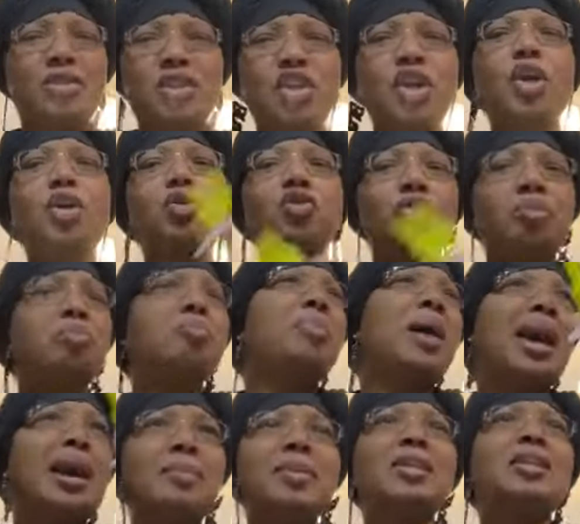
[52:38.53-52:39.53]
children,
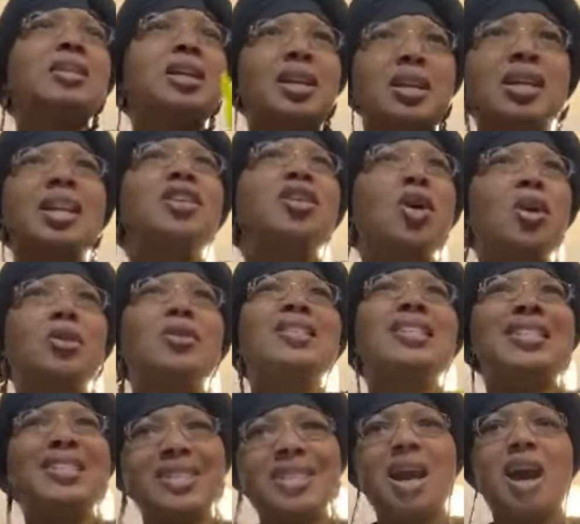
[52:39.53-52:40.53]
babies, the
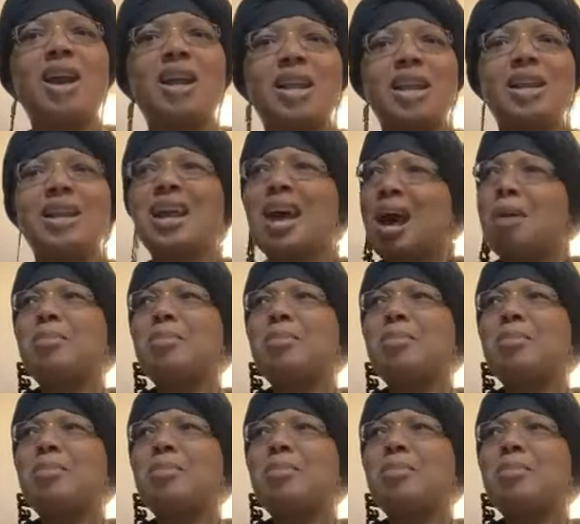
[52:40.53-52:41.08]
nursing, suckling.